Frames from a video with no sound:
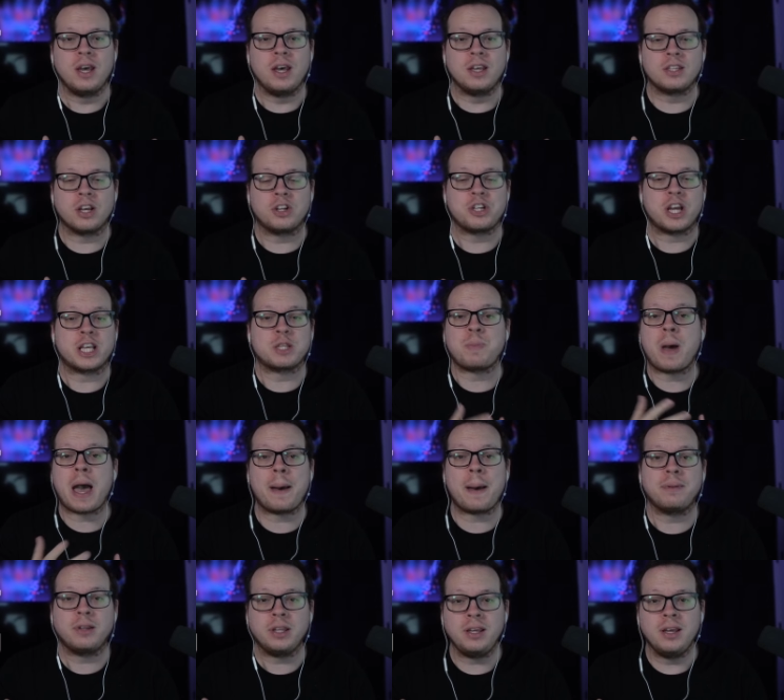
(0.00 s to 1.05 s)
such as
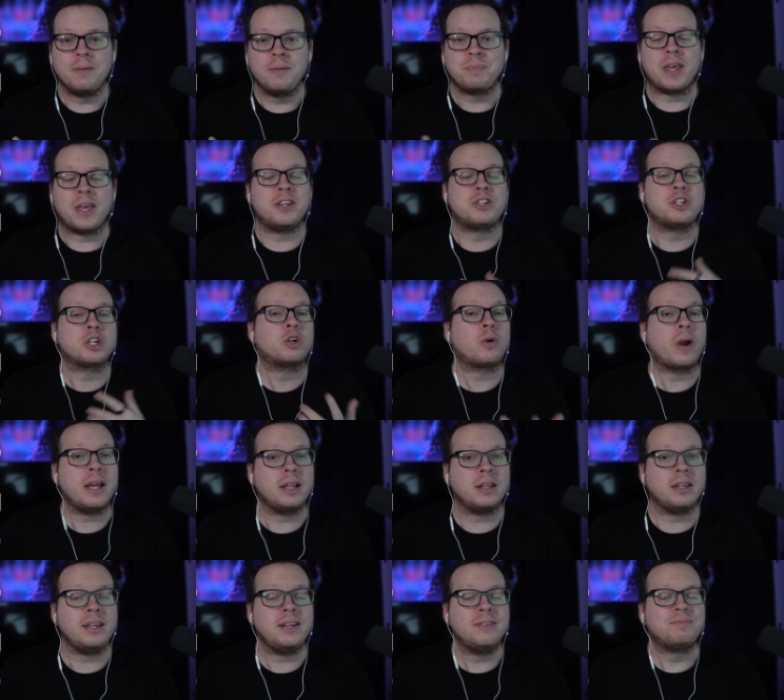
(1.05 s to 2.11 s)
Pabbly,
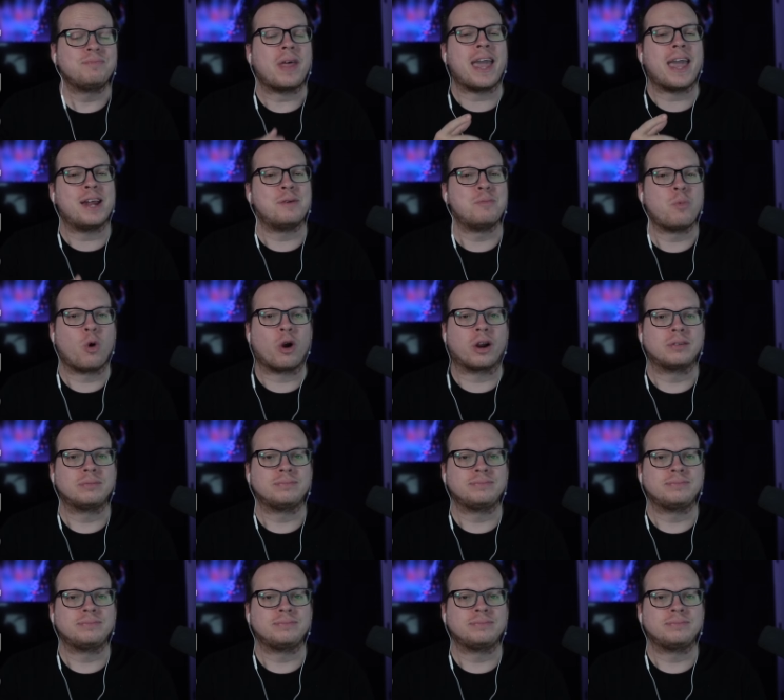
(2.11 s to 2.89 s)
Integrately, and more.